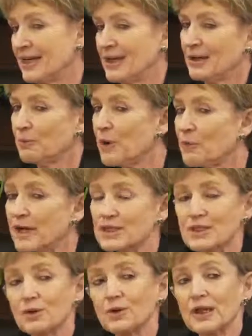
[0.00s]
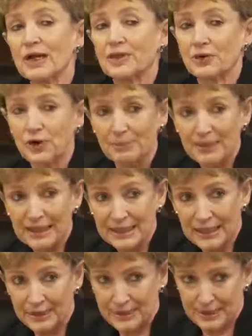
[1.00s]
We once sold a $30
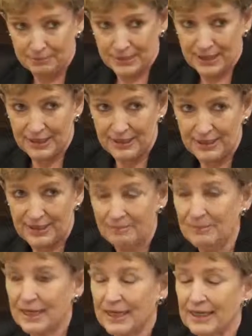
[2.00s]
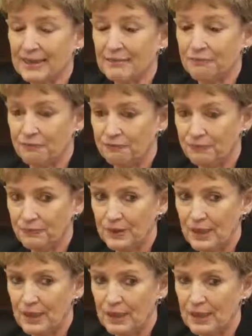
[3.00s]
million company making
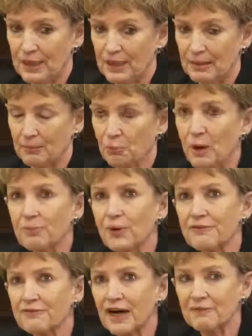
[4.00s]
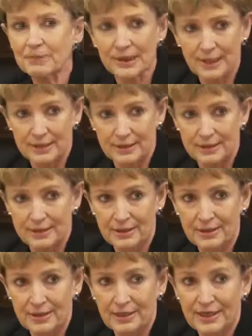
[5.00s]
$1.5 million
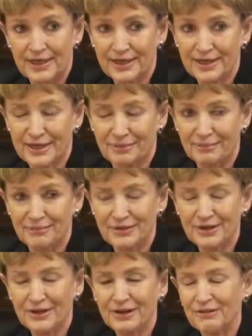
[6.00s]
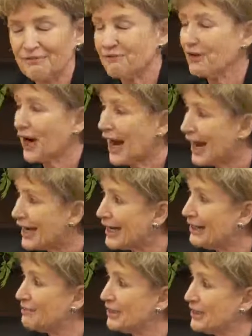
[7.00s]
in income for
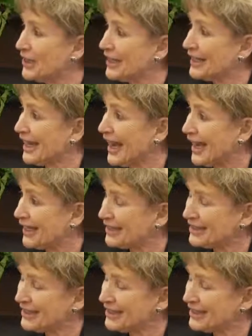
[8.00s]
$80 million cash.